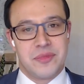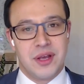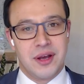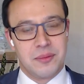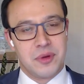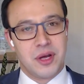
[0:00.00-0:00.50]

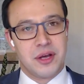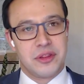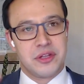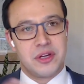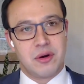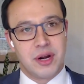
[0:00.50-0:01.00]
I'm
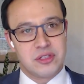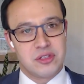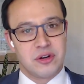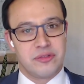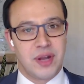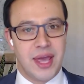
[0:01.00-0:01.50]
the Director
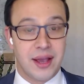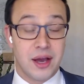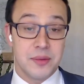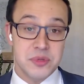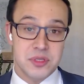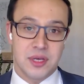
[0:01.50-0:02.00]
of
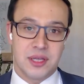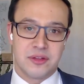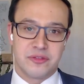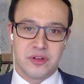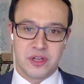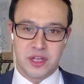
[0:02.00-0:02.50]
LangOps at the
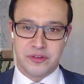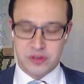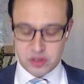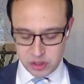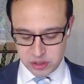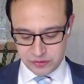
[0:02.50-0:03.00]
Philadelphia
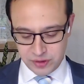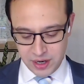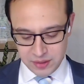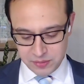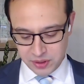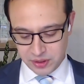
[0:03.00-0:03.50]
Church of
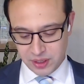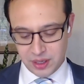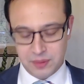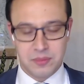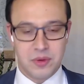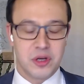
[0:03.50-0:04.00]
God, but then
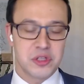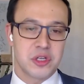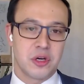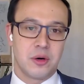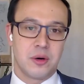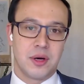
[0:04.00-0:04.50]
I'm
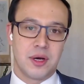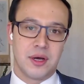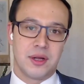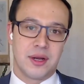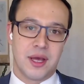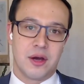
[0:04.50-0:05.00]
also
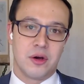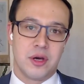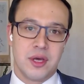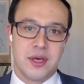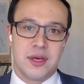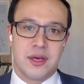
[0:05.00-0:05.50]
now
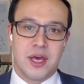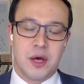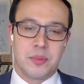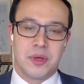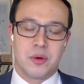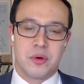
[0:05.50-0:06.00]

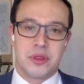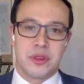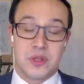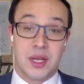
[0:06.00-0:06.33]
helping with the